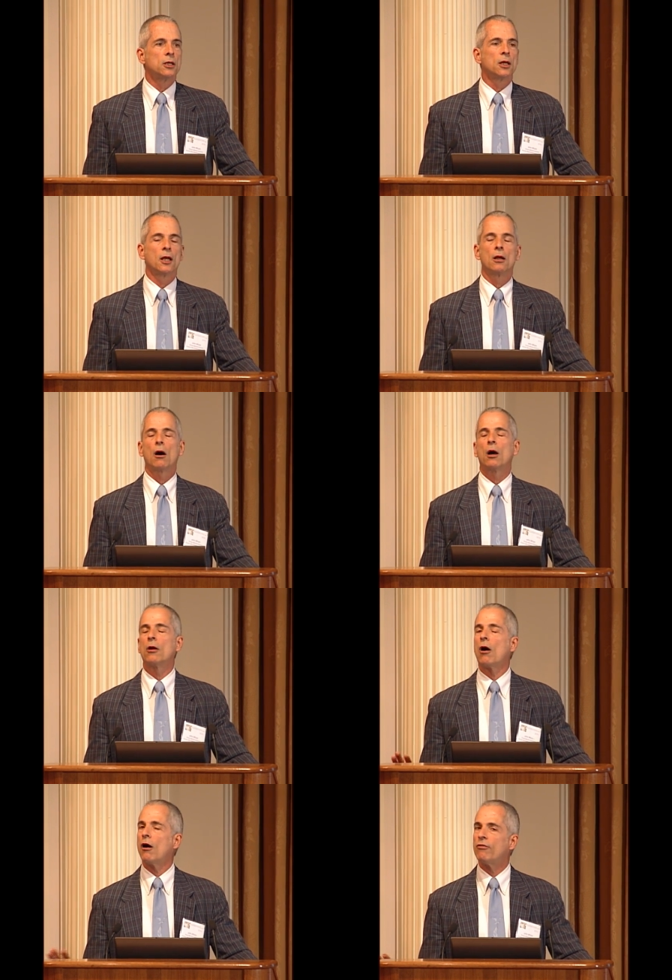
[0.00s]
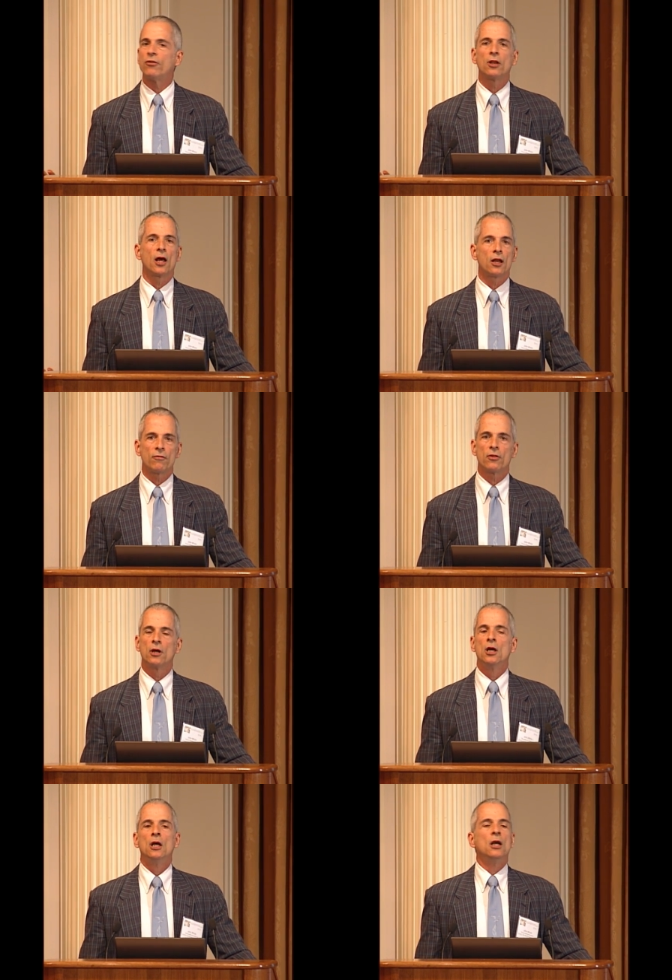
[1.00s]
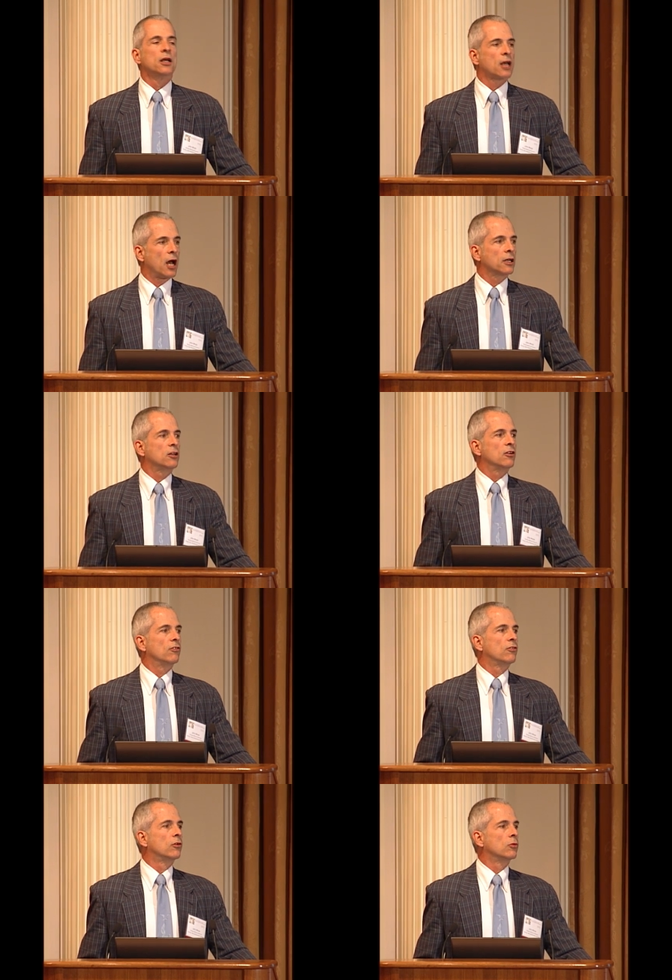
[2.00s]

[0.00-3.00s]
And an awful lot of the cognitive